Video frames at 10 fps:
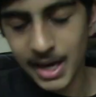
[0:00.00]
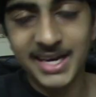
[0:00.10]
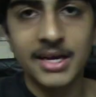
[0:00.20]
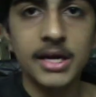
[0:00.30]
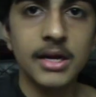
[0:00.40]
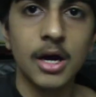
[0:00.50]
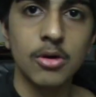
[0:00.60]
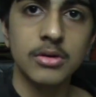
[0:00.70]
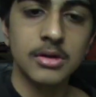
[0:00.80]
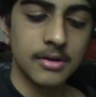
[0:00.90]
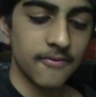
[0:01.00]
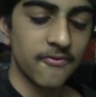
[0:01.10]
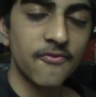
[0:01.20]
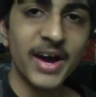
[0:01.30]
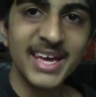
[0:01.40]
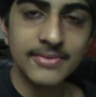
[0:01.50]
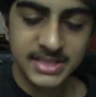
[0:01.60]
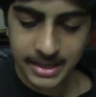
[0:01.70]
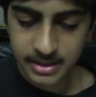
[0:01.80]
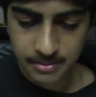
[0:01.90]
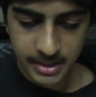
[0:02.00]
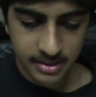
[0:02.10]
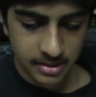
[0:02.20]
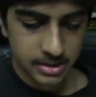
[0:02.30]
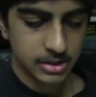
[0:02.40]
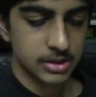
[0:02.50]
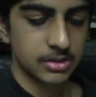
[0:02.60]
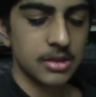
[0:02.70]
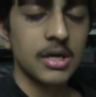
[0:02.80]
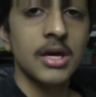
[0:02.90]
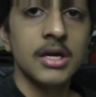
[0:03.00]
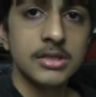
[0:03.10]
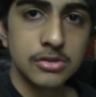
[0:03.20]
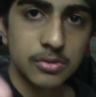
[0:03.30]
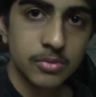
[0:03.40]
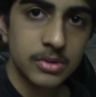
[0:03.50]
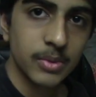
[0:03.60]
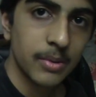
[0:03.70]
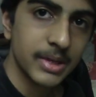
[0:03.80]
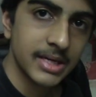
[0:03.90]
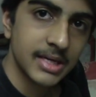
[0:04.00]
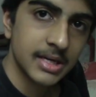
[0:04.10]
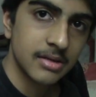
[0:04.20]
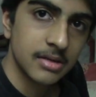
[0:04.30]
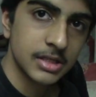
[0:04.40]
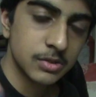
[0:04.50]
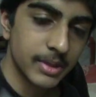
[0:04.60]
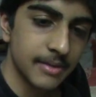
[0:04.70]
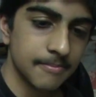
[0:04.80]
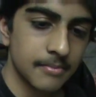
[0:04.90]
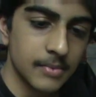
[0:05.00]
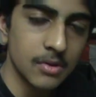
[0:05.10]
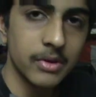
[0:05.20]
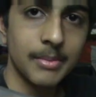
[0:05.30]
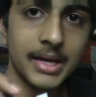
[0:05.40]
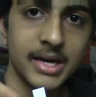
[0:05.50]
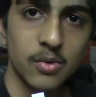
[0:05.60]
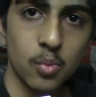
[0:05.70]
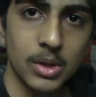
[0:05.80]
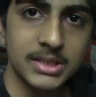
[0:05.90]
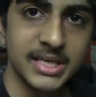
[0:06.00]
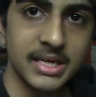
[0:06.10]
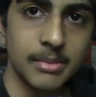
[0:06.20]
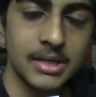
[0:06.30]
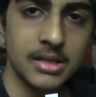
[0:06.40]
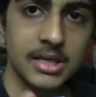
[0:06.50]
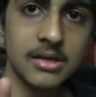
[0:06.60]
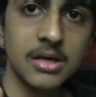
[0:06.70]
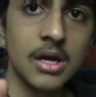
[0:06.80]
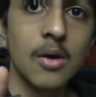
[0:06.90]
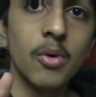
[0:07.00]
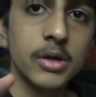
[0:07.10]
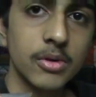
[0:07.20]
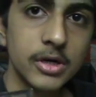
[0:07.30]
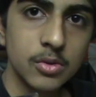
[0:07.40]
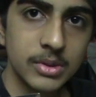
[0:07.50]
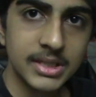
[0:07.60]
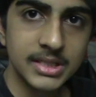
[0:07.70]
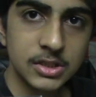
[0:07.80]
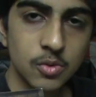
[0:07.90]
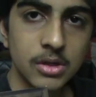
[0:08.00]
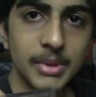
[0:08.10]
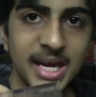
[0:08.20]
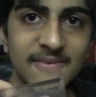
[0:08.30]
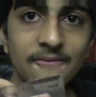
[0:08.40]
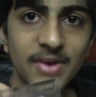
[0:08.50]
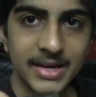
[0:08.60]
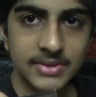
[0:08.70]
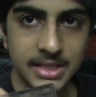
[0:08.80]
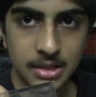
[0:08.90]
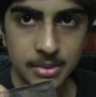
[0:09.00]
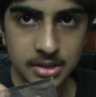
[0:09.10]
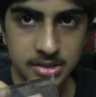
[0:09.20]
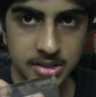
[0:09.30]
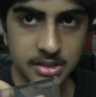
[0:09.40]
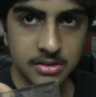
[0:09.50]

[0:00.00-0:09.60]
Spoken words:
and cut out 5 centimeters. So the way we did it this way, we made it 1 centimeter thick. What you want to do with this, you want to make it 5 centimeters thick.